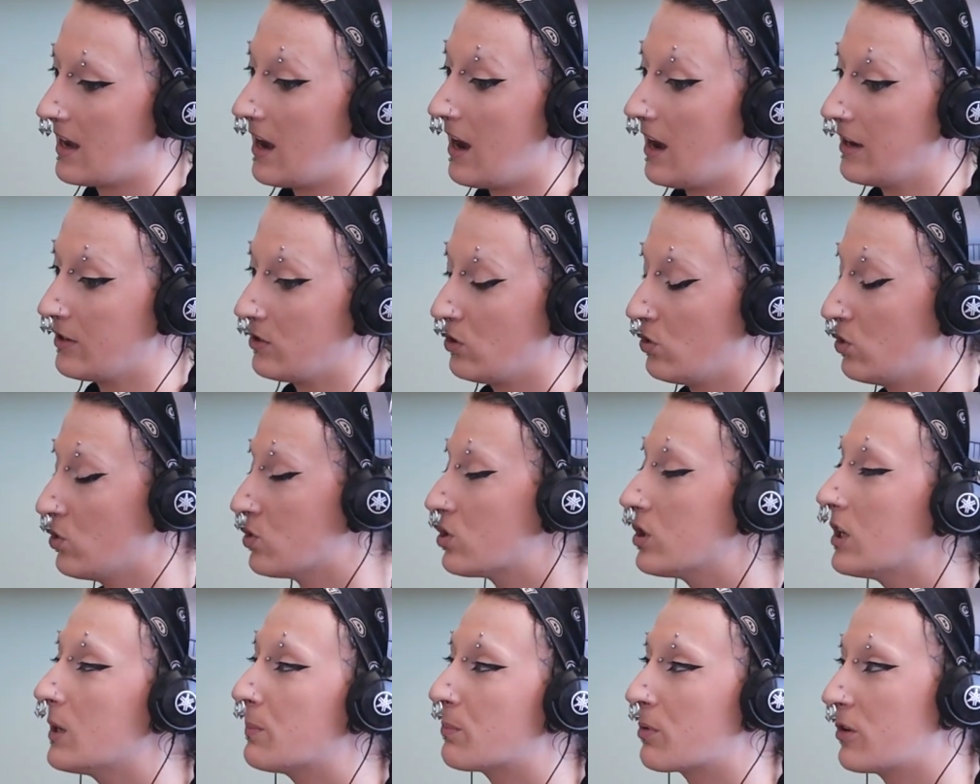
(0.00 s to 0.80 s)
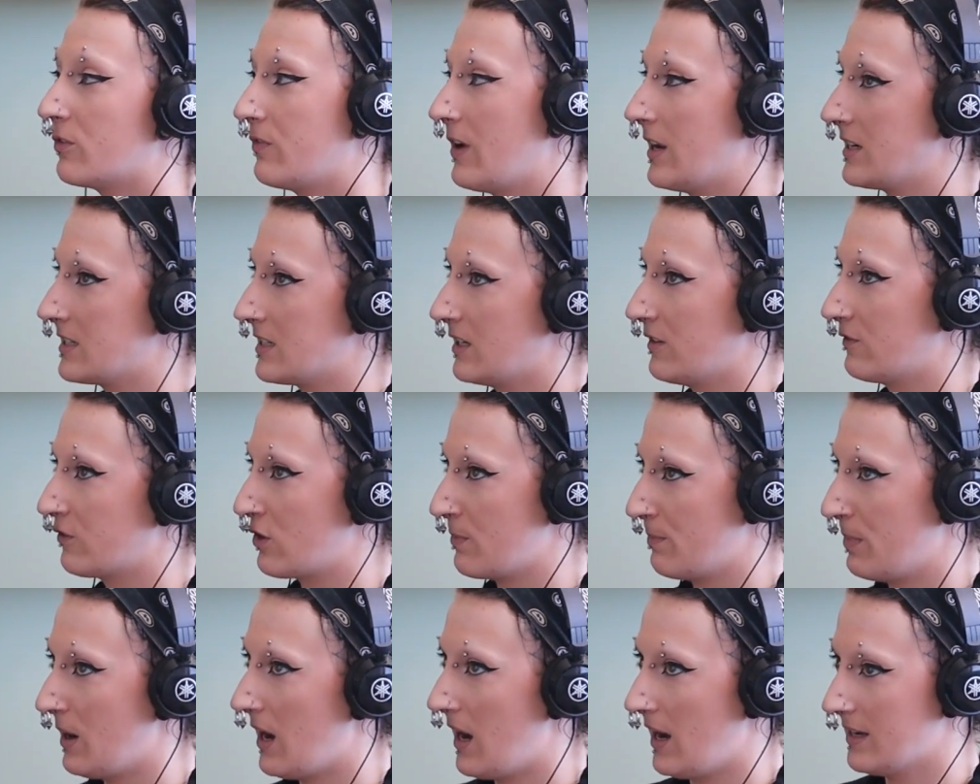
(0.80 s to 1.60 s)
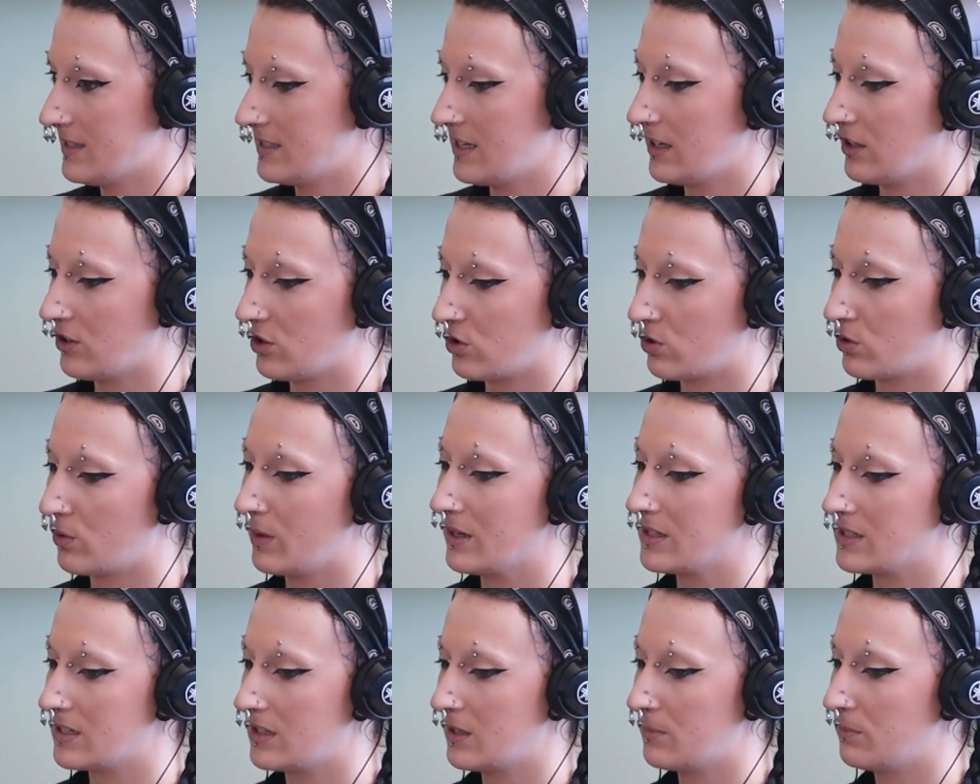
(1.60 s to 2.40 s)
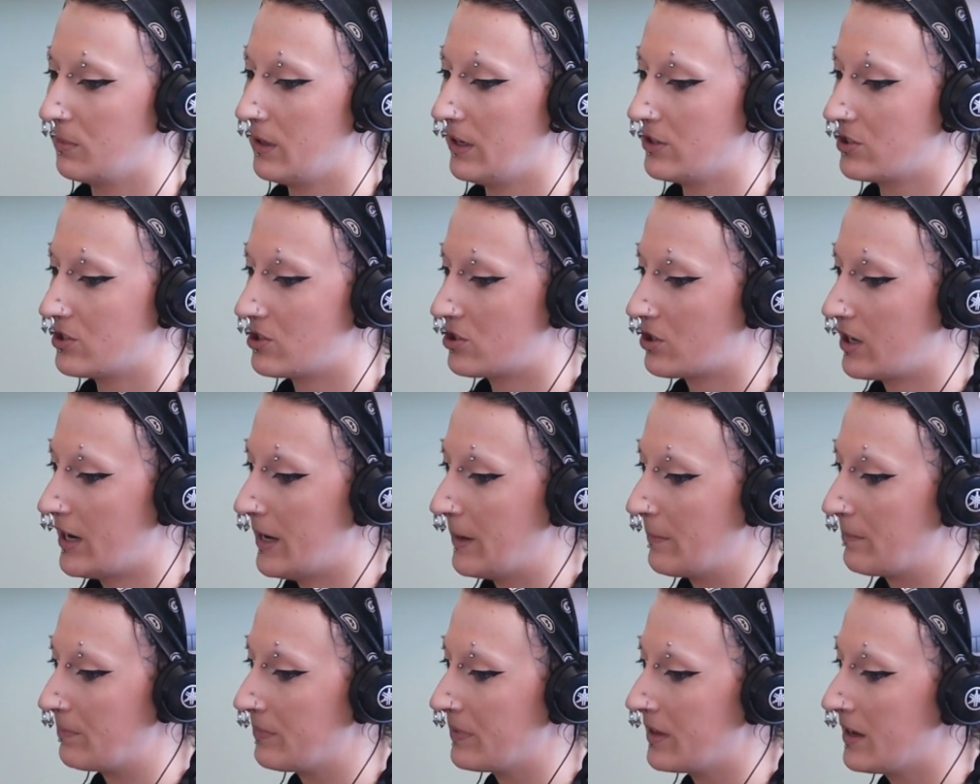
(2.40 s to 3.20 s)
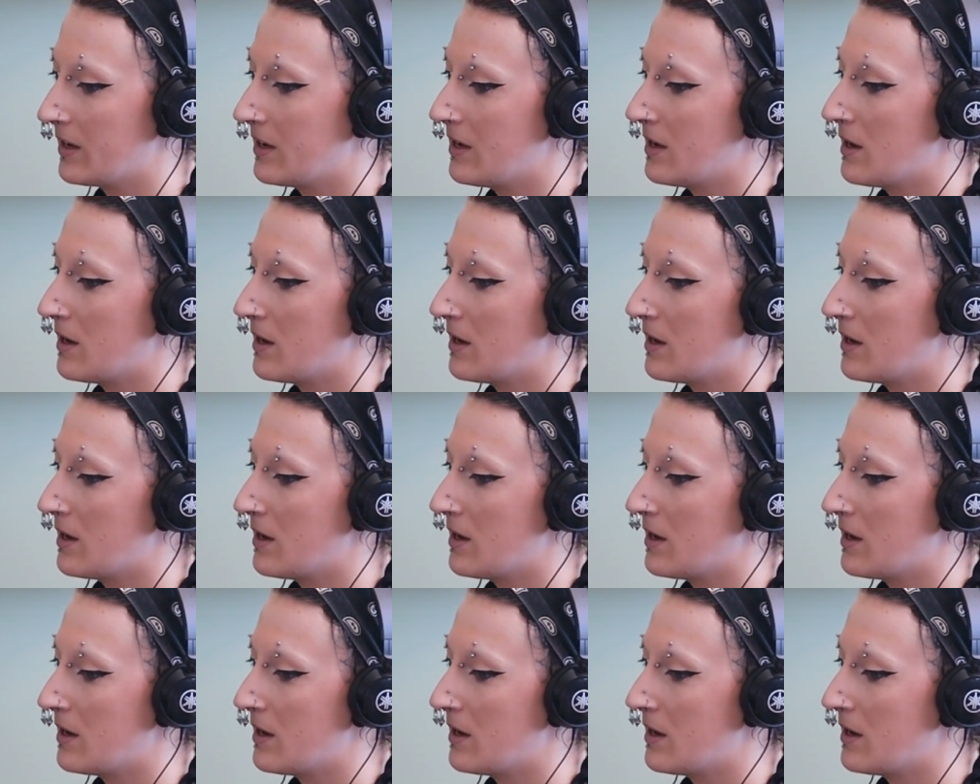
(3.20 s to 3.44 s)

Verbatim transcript: are usually prevented from passing through into the bloodstream.